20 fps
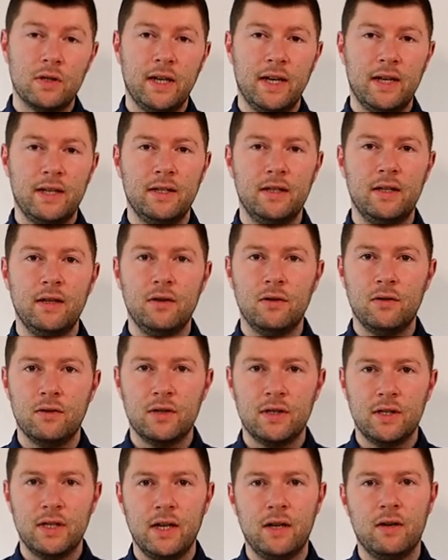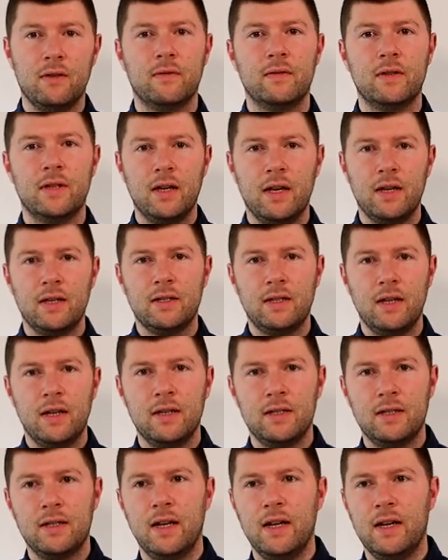testing yourself, test,
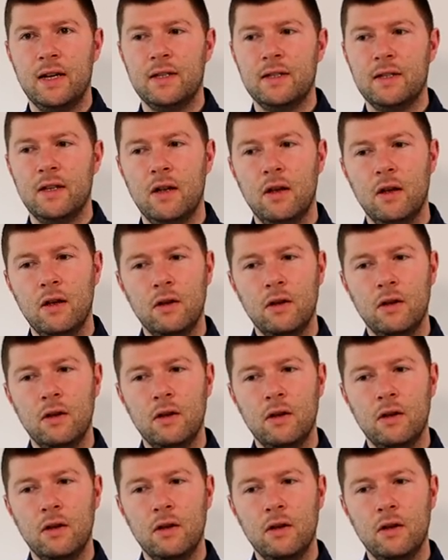test, test,